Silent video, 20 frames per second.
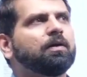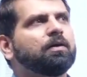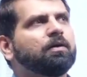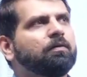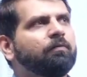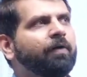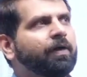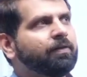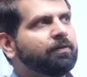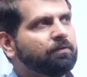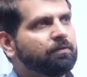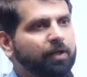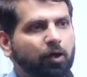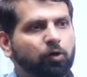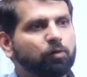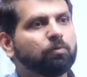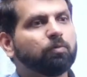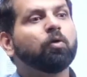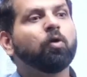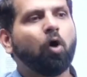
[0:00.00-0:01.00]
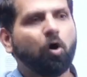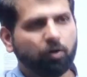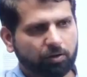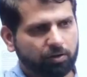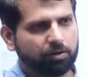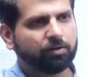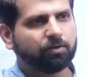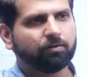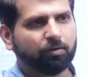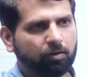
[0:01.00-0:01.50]
When the lock,
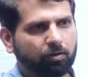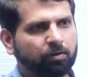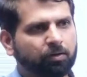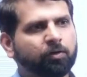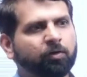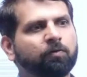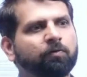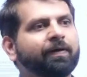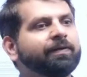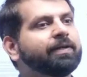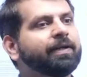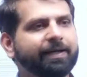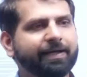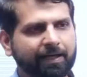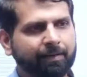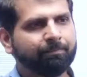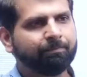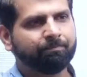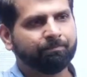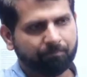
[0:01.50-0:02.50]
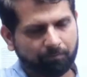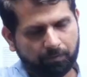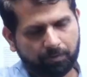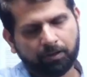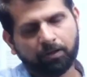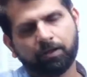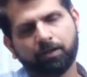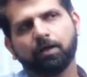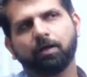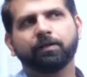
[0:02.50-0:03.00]
when the DM,
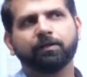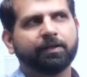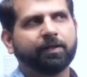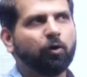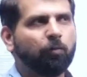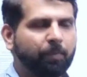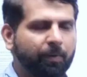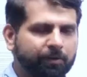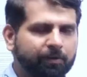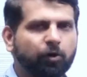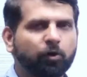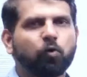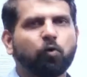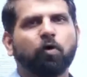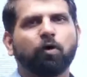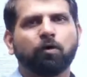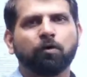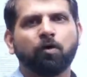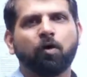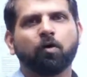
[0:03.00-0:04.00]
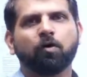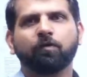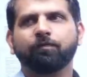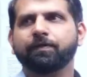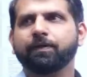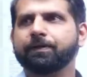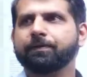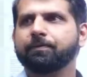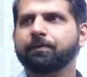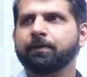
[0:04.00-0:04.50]
they opened the lock of
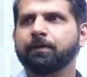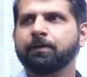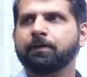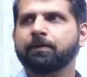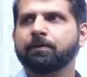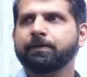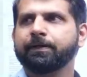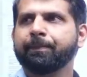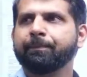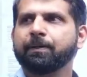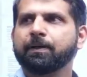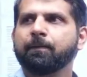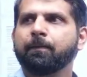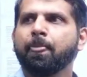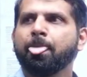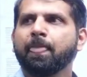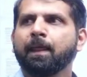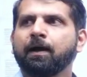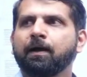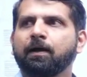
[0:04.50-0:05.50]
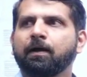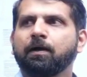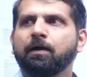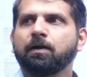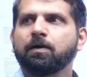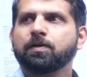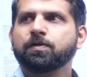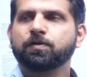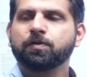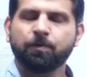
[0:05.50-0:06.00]
that temple.
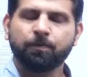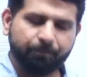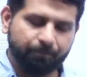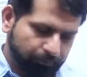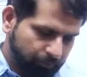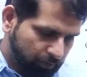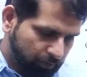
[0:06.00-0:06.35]
So